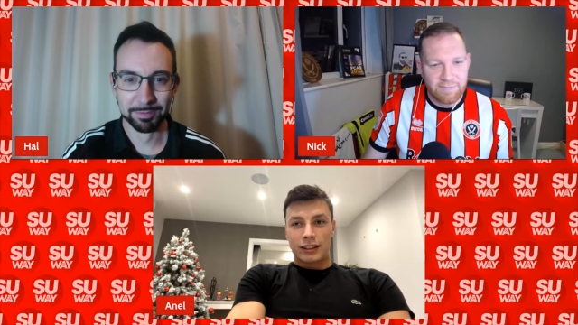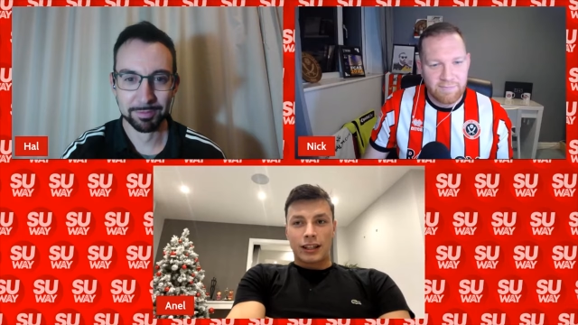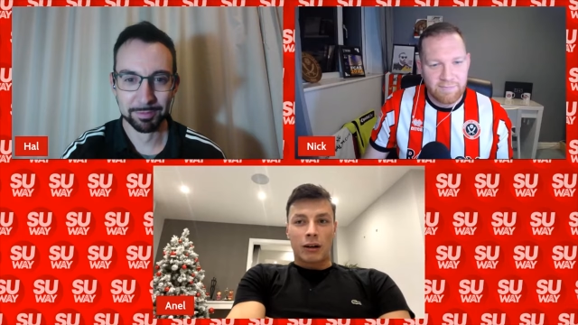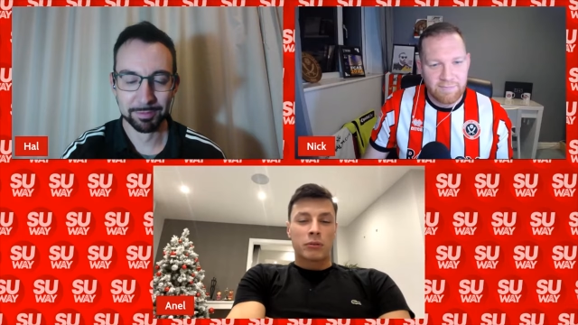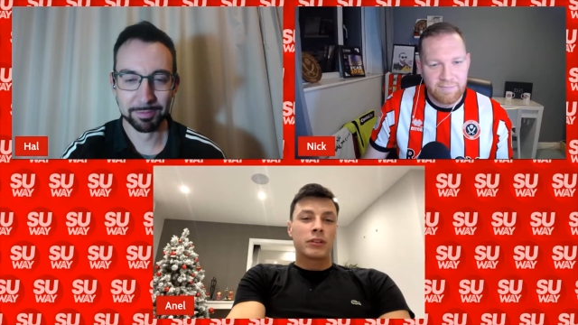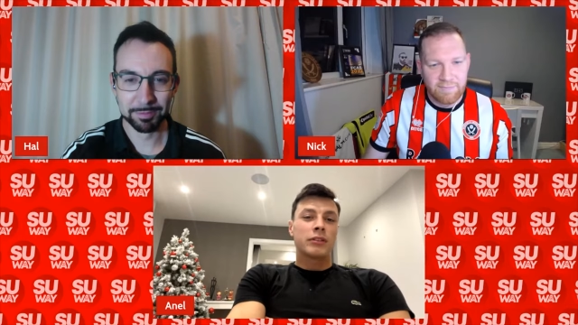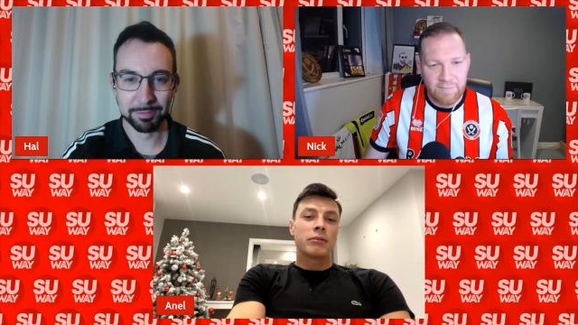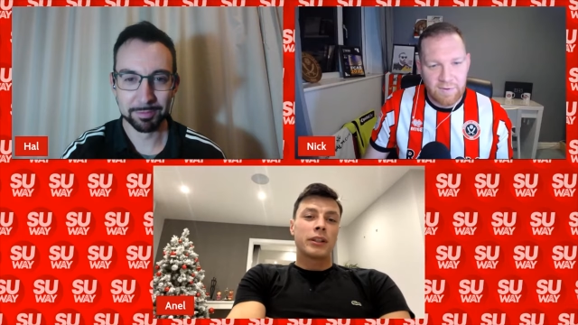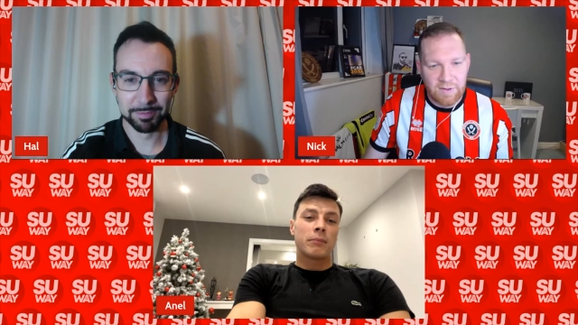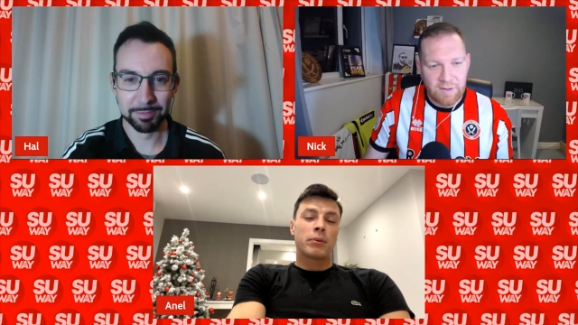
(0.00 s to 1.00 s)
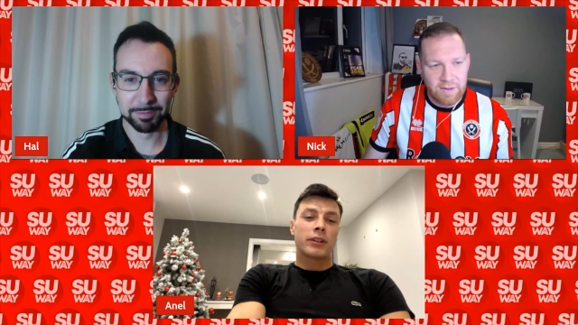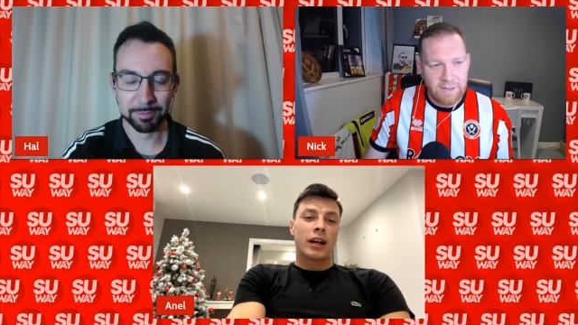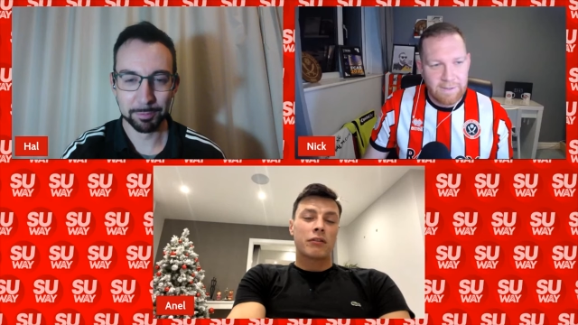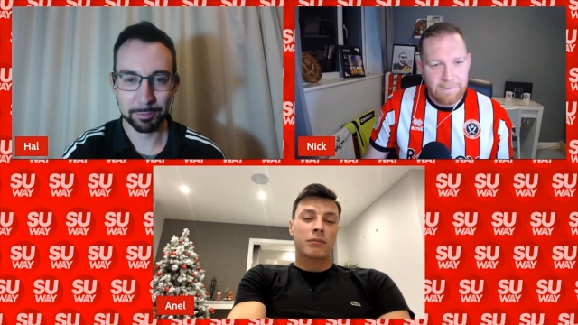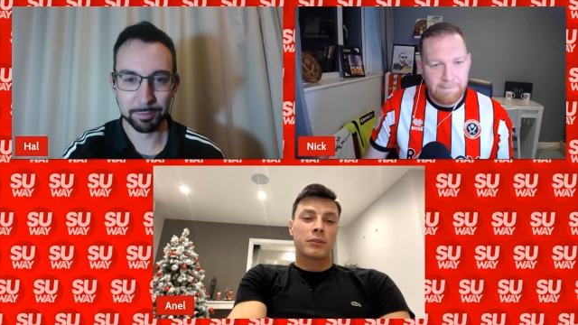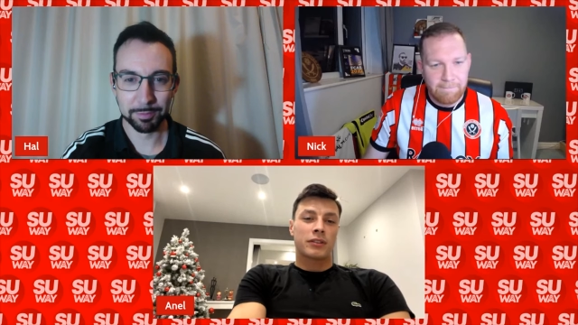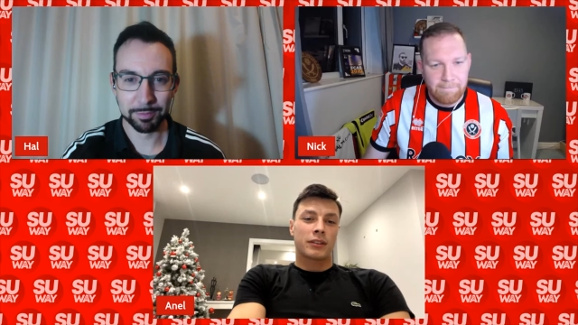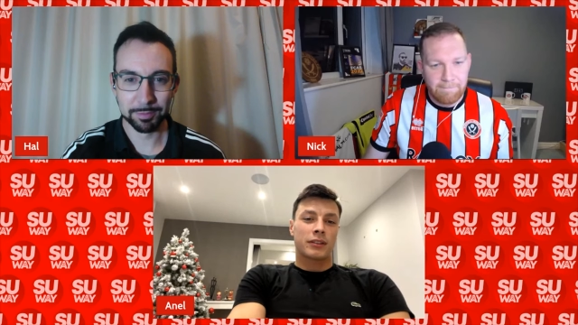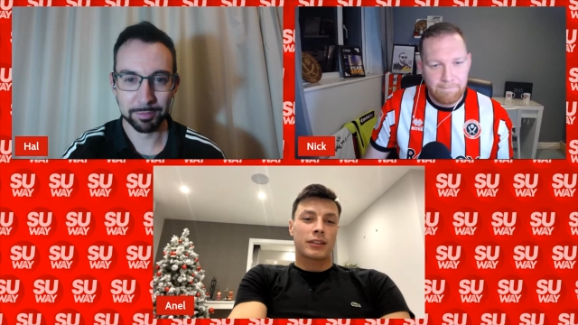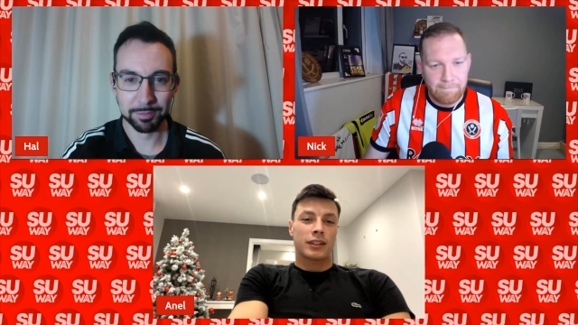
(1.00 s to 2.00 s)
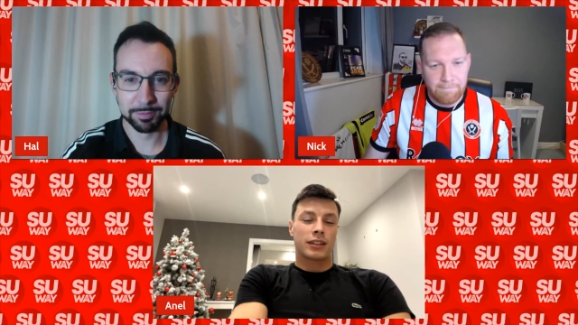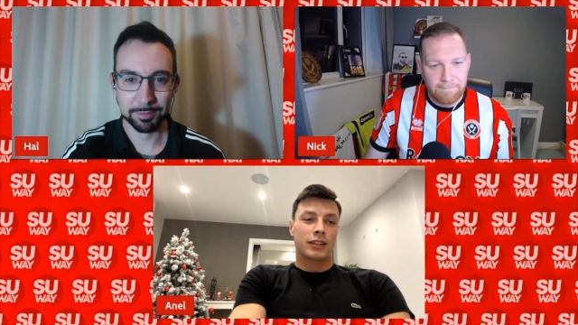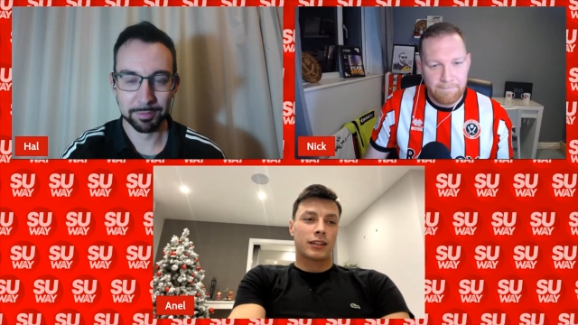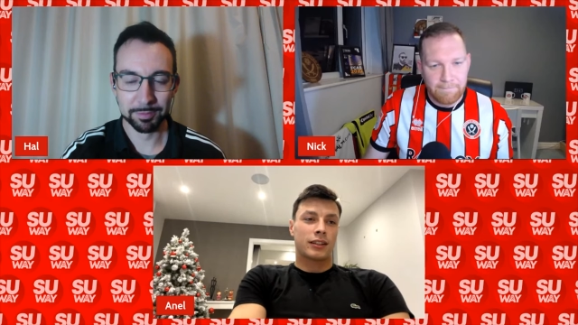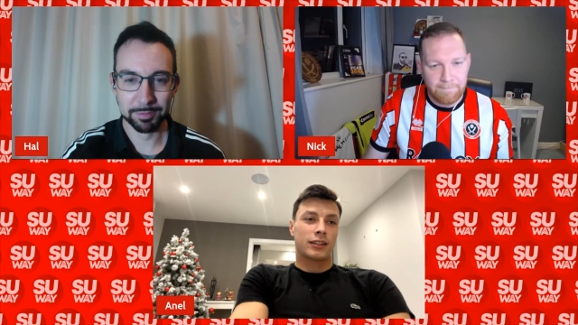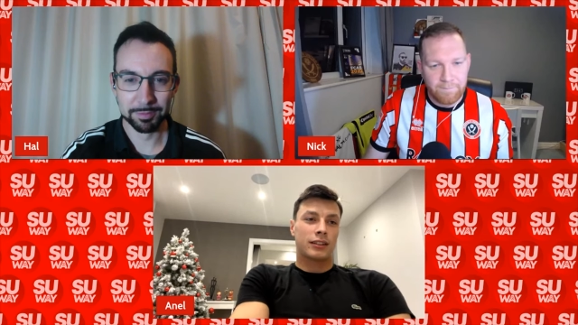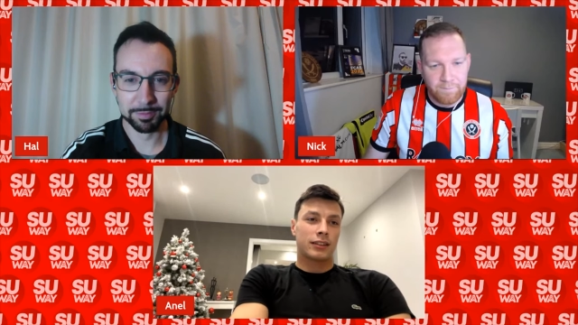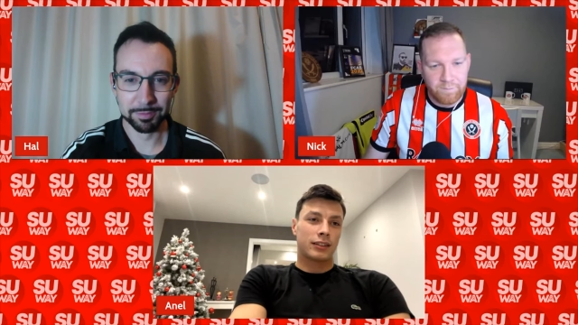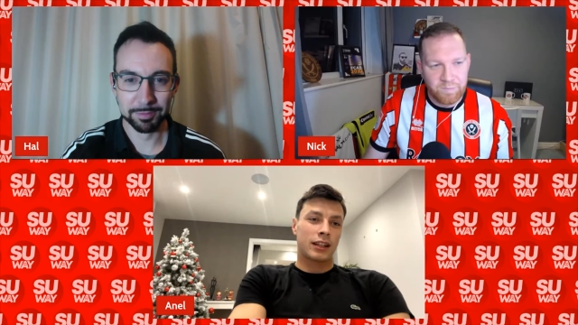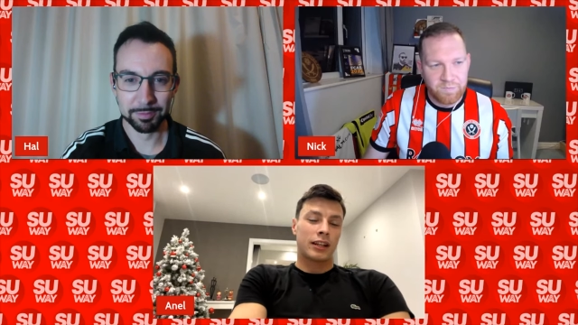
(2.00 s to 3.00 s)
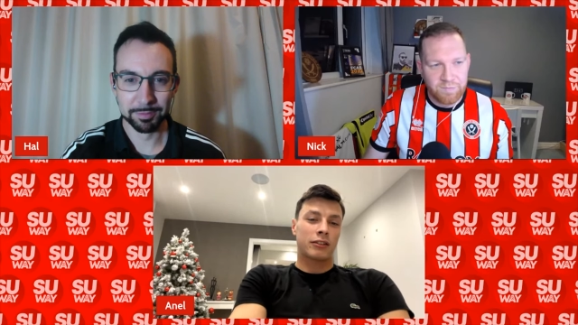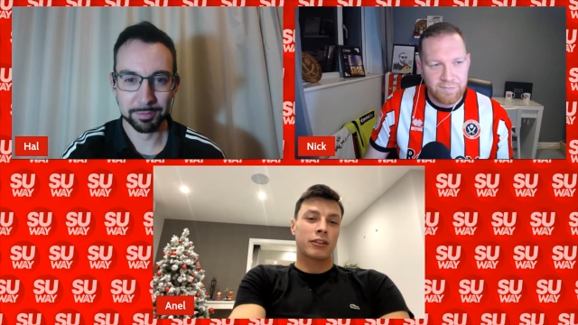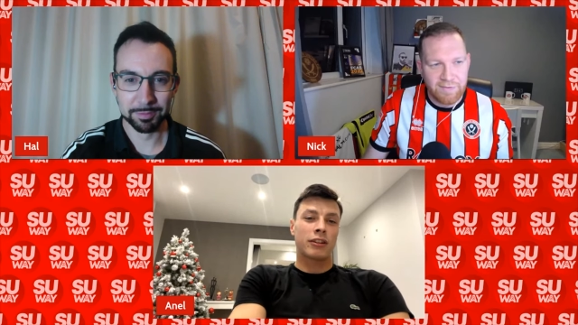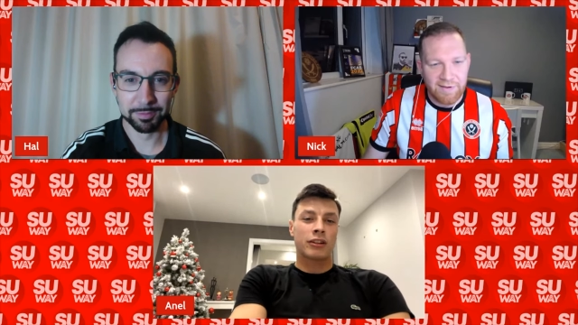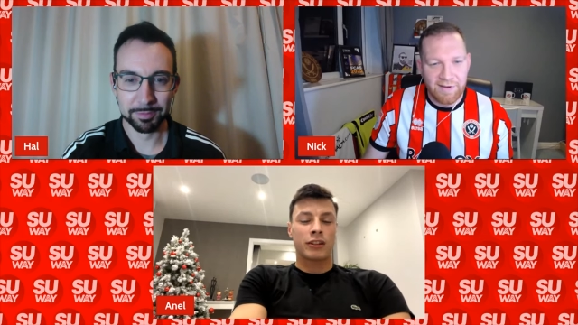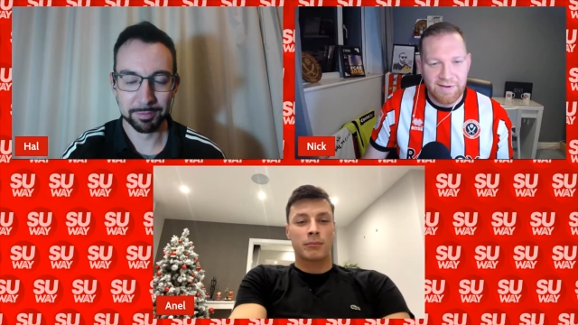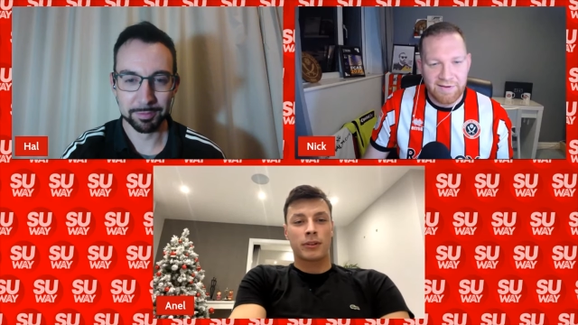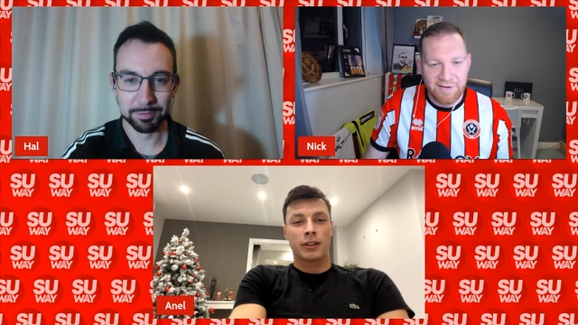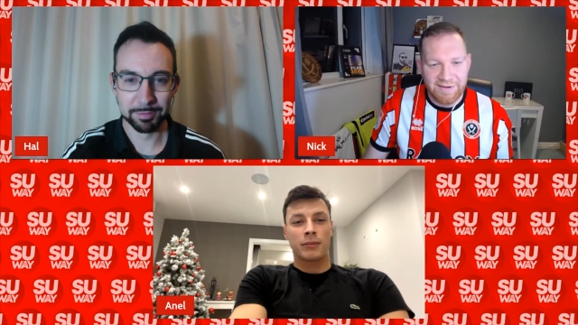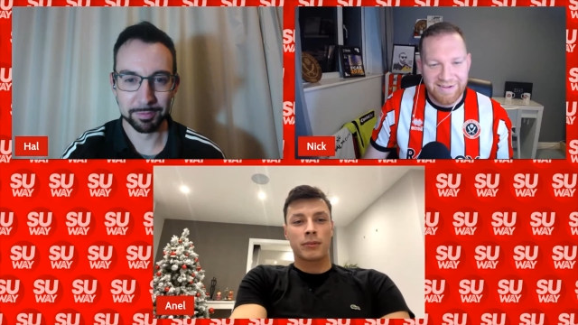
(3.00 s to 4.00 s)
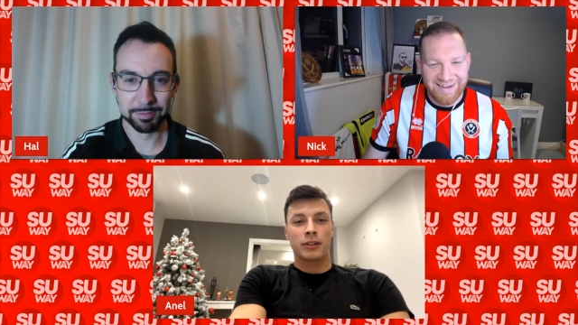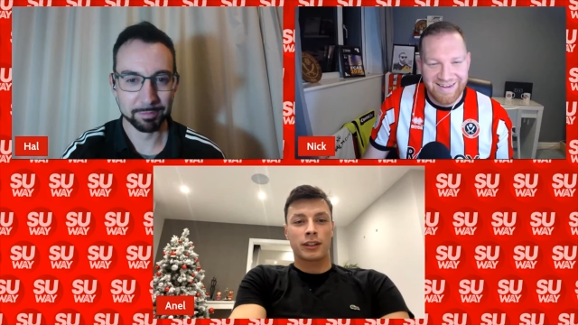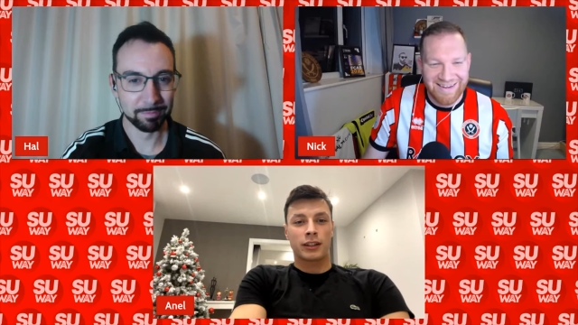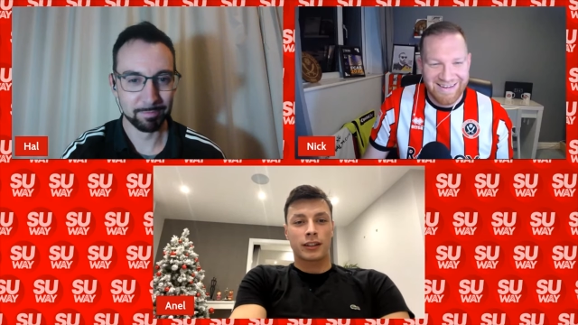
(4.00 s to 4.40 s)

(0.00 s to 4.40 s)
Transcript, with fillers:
Speaker 1: I wouldn't really put house music nine o'clock on a Monday morning.